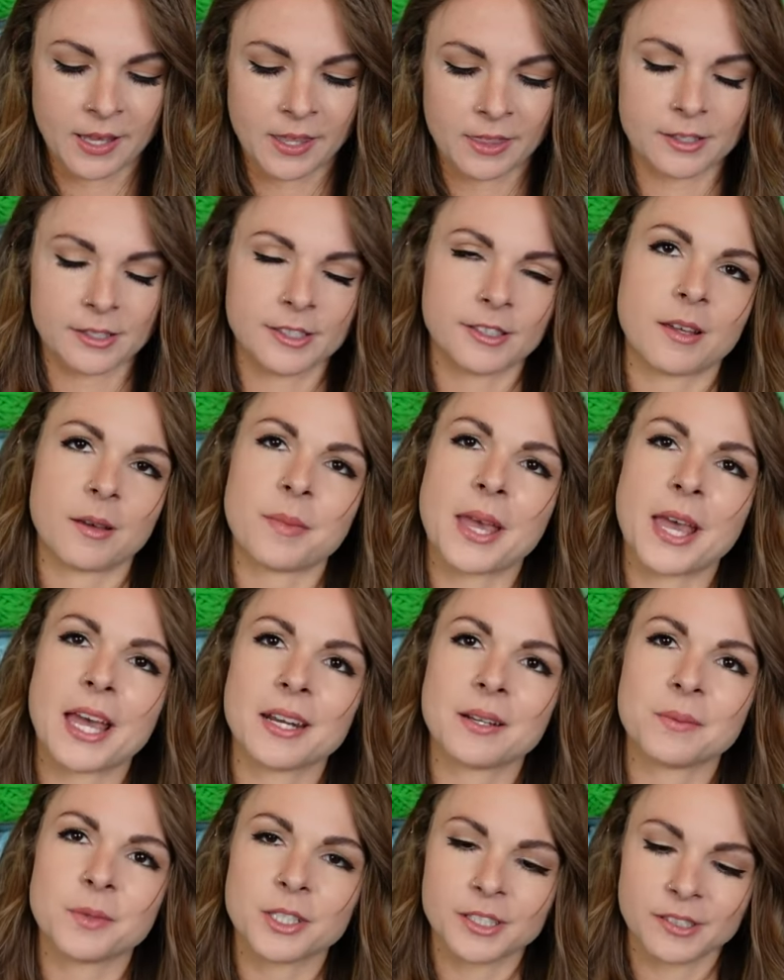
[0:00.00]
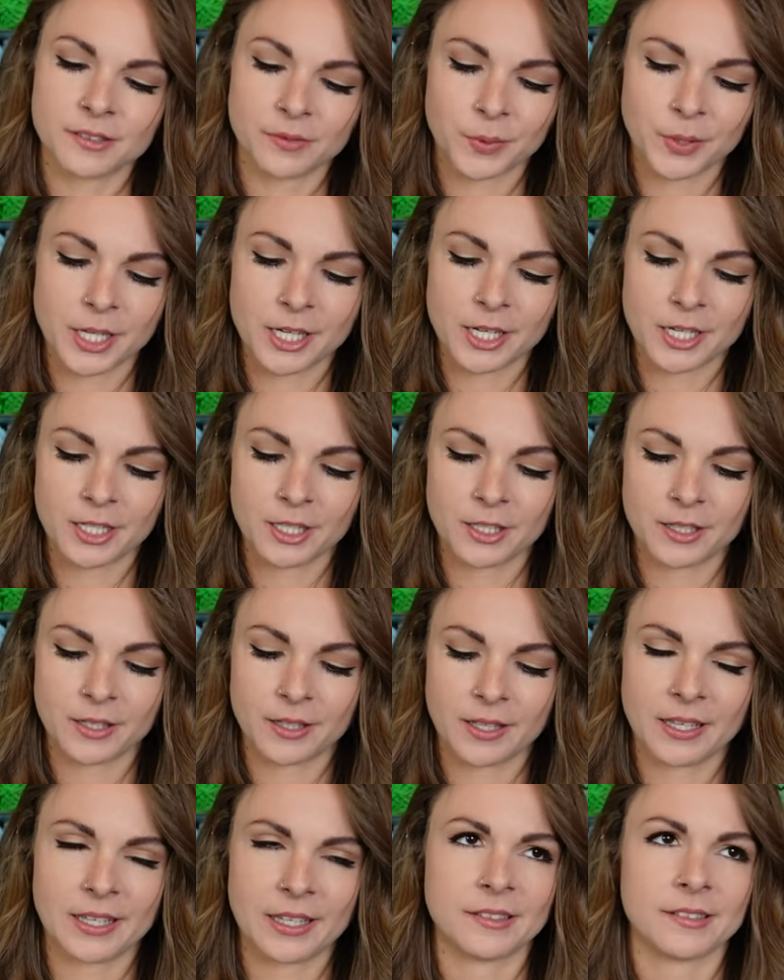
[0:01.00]
There's some animals where
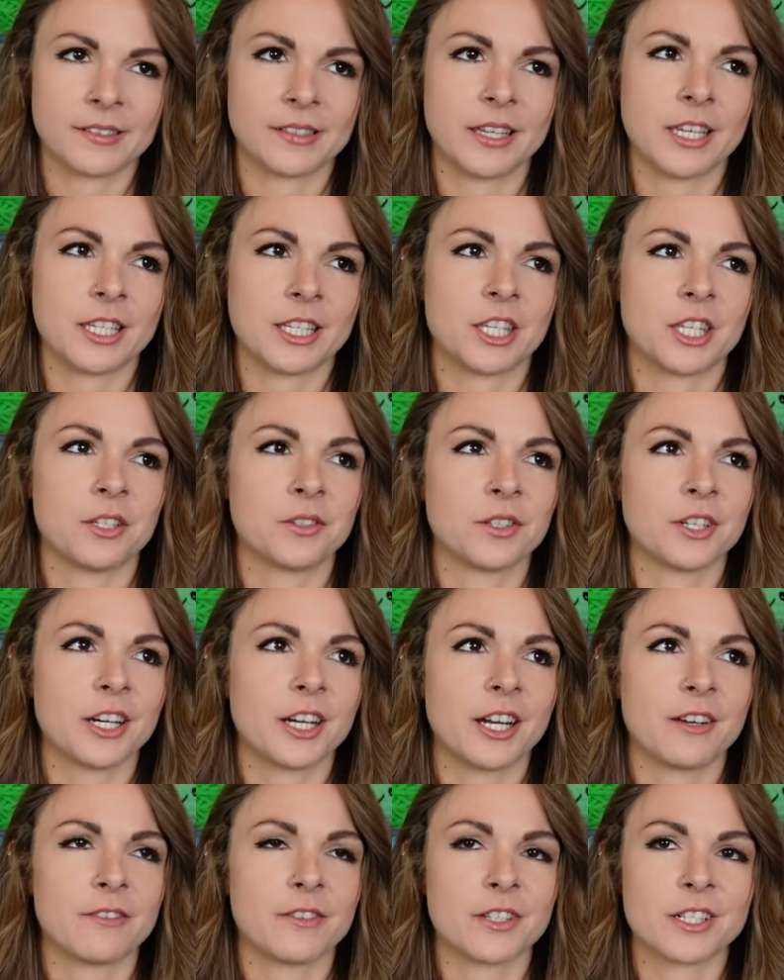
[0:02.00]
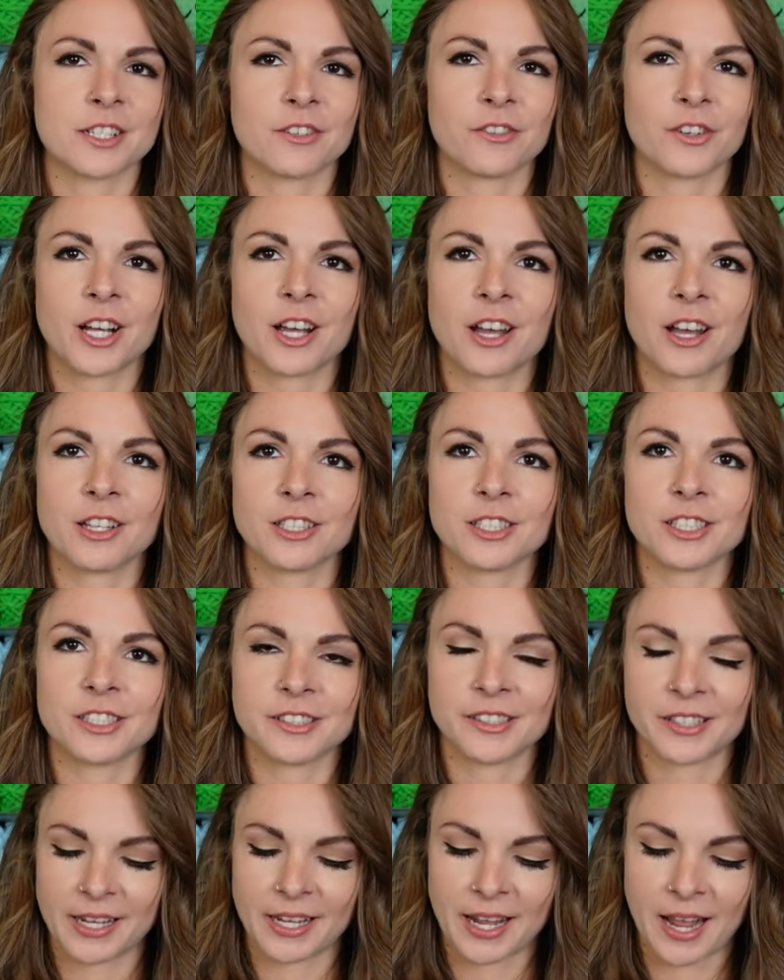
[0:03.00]
it's like cuter if they're different
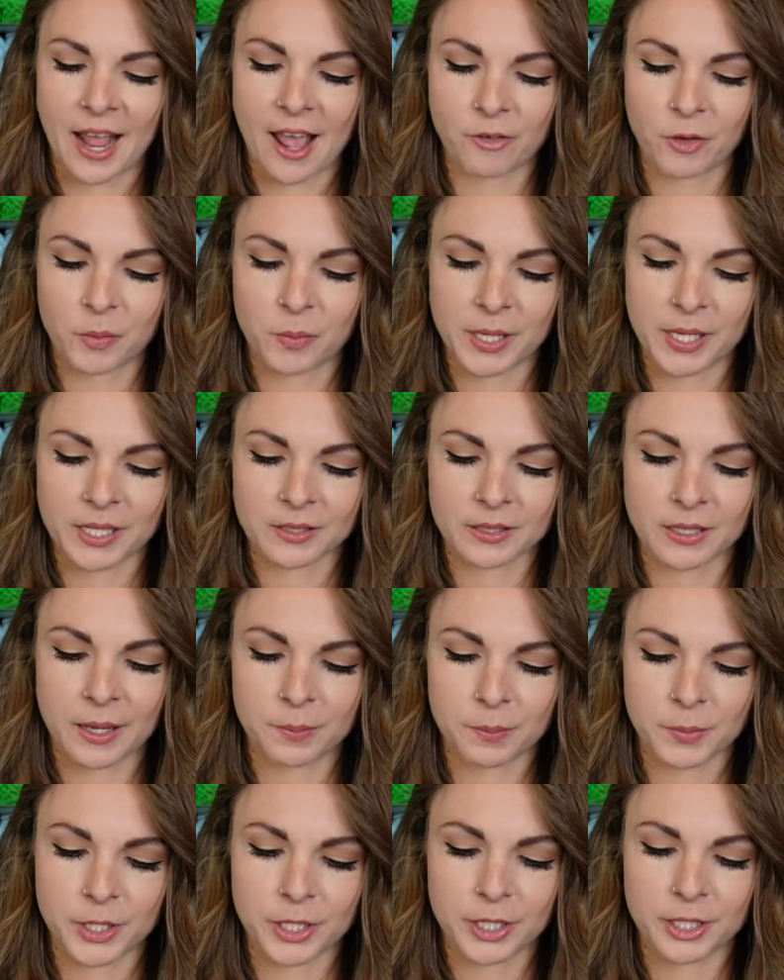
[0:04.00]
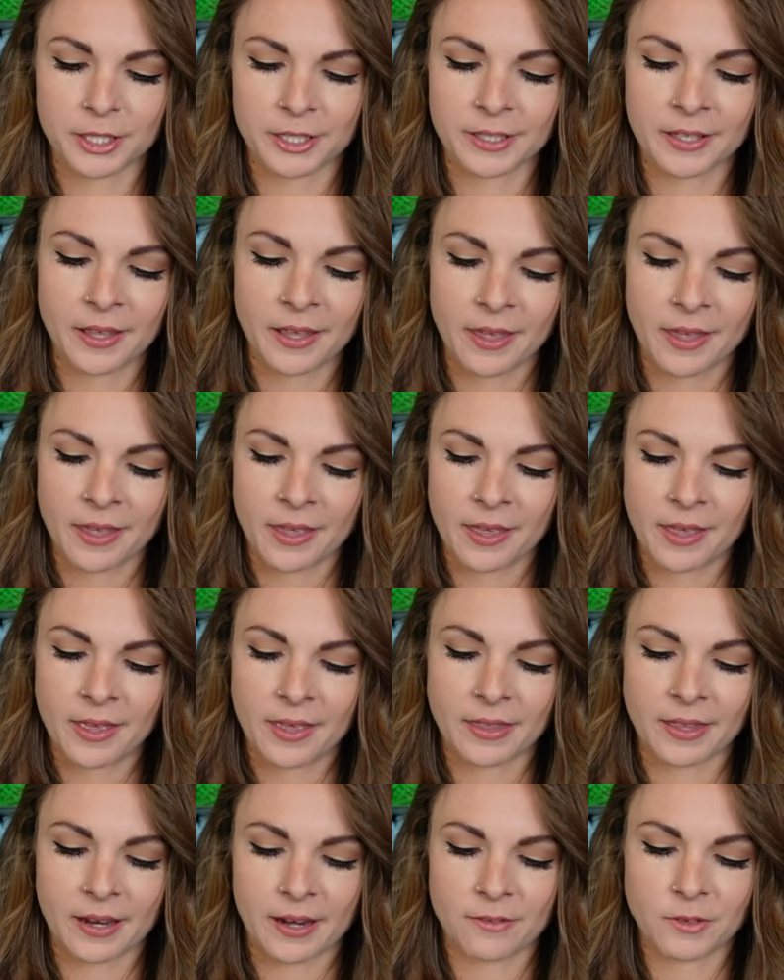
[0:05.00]
colors. Like I have a pink leopard
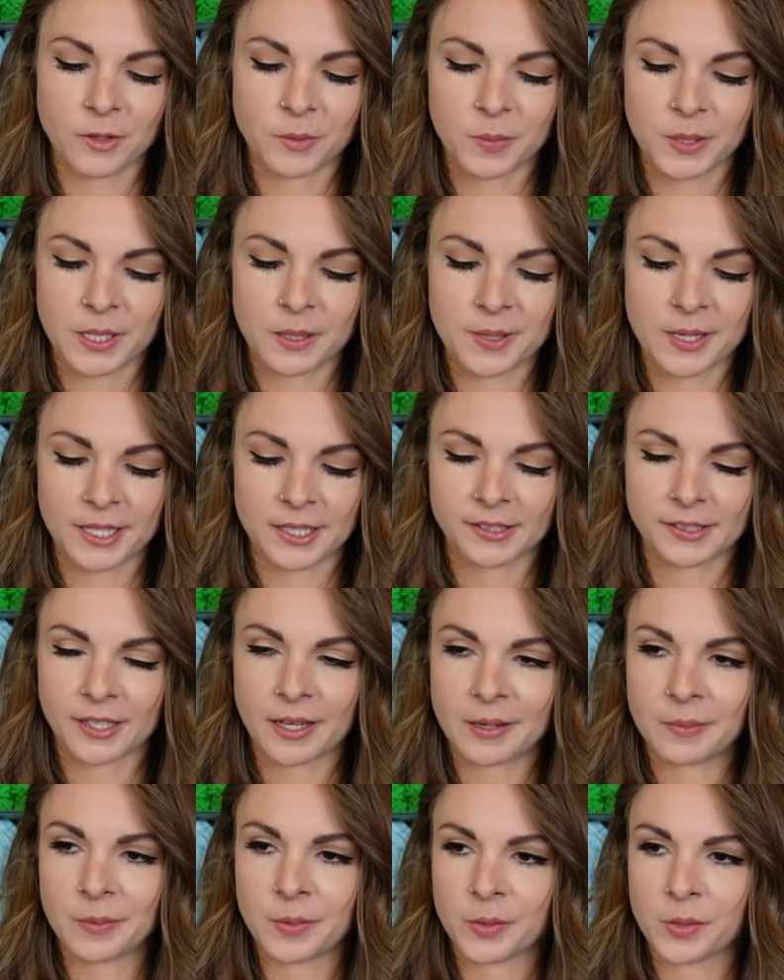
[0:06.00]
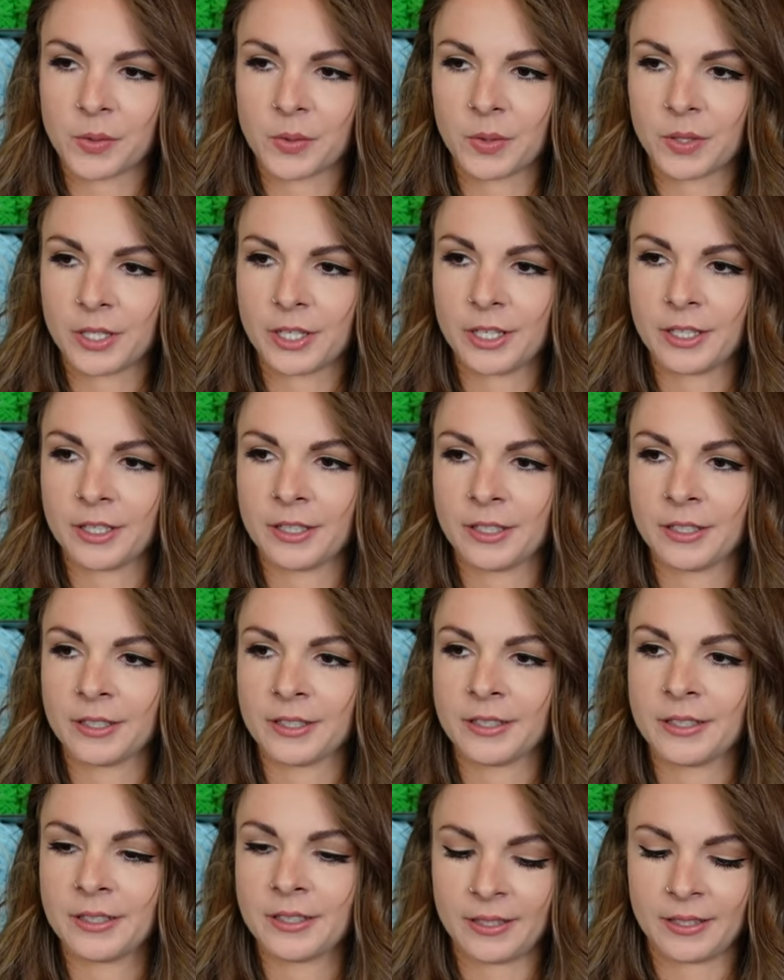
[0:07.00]
that everybody picks up or
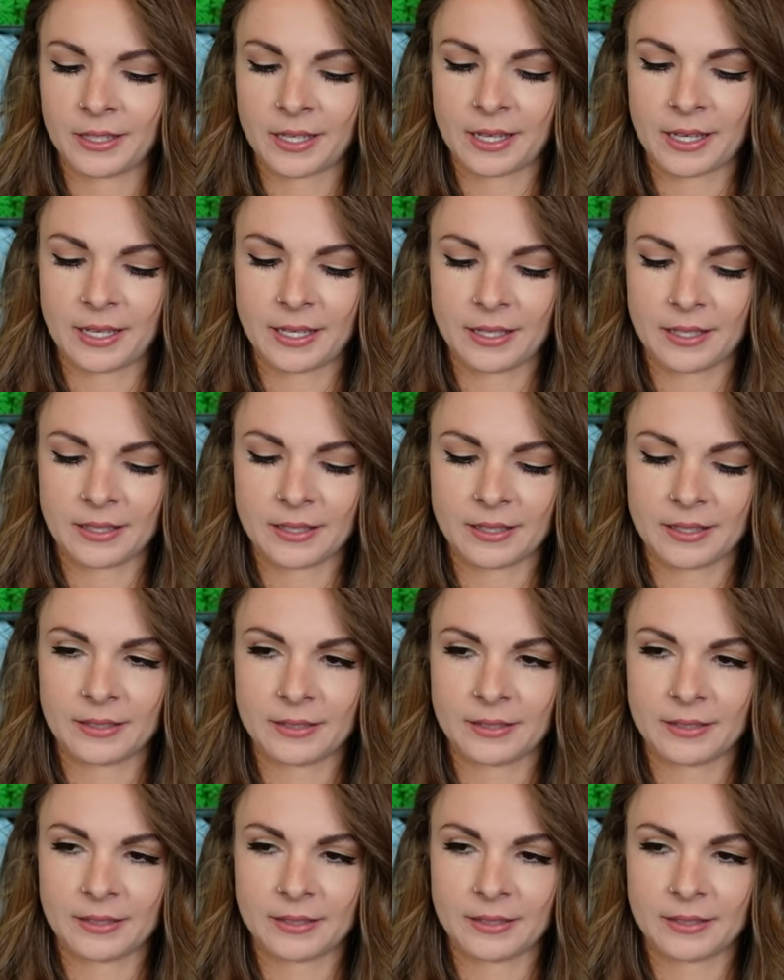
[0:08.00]
like